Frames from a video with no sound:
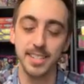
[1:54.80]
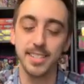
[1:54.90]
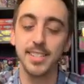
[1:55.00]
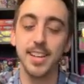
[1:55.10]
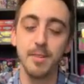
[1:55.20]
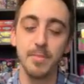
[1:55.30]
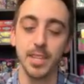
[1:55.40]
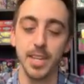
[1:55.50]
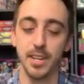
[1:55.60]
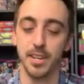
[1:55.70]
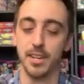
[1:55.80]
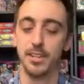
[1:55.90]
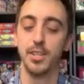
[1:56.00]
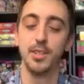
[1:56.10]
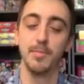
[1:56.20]
something
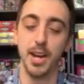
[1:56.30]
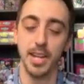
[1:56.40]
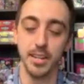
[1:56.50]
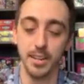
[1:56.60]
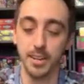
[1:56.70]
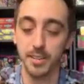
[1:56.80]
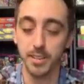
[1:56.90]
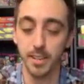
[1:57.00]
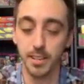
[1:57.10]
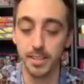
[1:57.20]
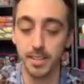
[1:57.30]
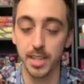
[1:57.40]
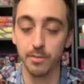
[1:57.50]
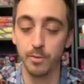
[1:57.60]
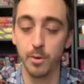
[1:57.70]
to the binder. So let's
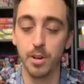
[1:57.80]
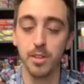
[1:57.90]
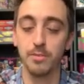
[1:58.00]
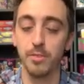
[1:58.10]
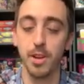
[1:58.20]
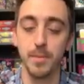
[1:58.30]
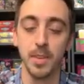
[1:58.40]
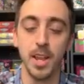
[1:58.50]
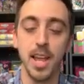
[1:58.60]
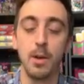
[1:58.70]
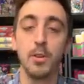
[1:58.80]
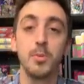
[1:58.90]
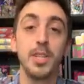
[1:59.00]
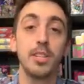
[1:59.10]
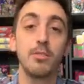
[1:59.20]
see, four to the front. And once
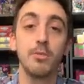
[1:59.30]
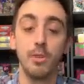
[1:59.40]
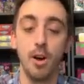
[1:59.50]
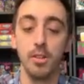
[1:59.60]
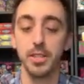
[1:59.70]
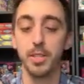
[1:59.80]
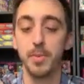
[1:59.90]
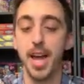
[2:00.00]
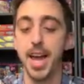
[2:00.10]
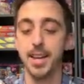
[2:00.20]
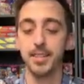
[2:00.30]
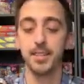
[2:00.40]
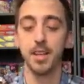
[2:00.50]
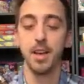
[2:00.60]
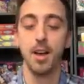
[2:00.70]
we get through all of these
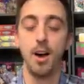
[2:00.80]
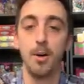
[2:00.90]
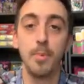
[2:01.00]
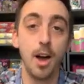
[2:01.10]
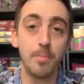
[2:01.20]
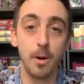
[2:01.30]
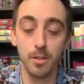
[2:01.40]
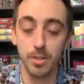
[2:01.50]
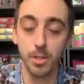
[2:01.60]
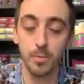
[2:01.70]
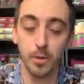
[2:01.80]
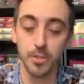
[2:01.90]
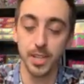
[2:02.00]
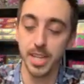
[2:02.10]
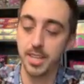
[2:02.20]
packs, I'll pop all of the new
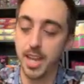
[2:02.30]
pulls in